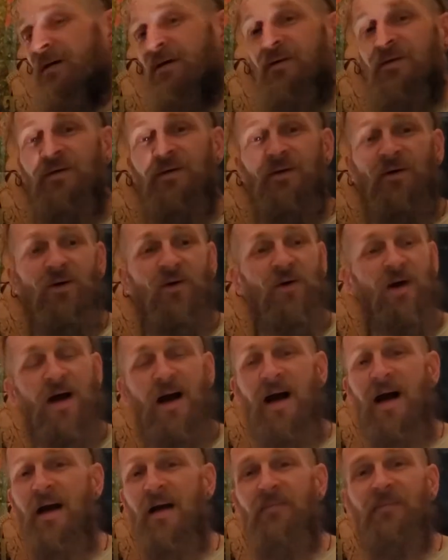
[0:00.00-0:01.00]
You know,
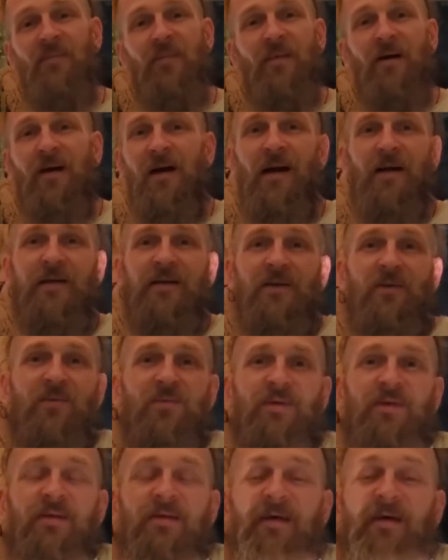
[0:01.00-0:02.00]
I can
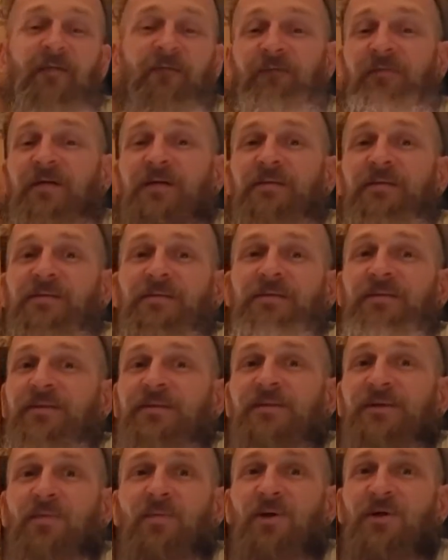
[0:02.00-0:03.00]
only lift
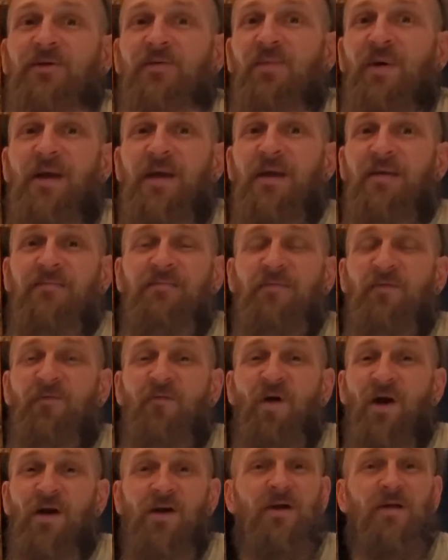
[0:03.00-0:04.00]
so much weight
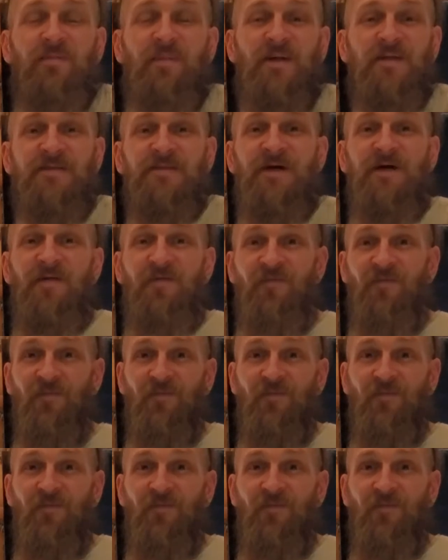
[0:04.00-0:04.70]
before I hurt myself.